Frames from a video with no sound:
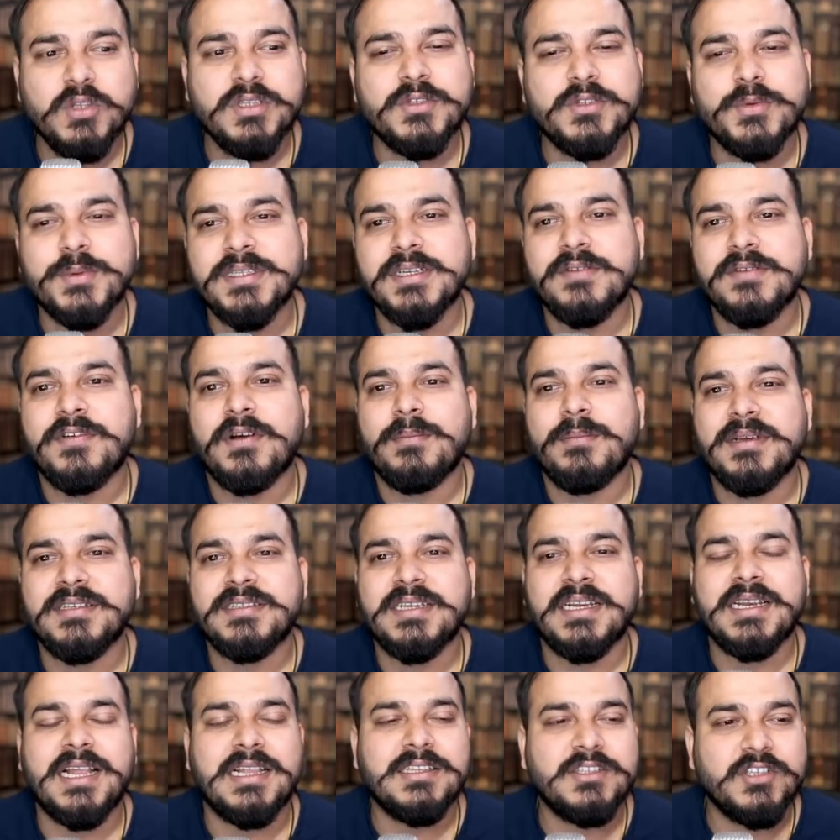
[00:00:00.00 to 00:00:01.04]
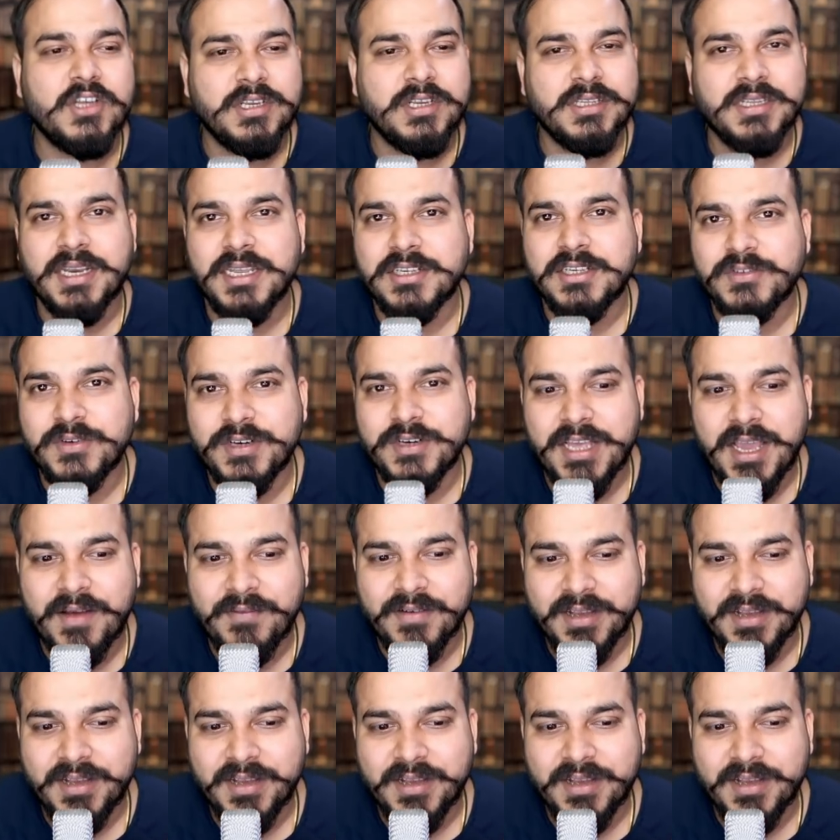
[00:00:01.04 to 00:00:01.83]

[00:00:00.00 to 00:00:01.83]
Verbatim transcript: This was it from my side. I'll see you all in the next video.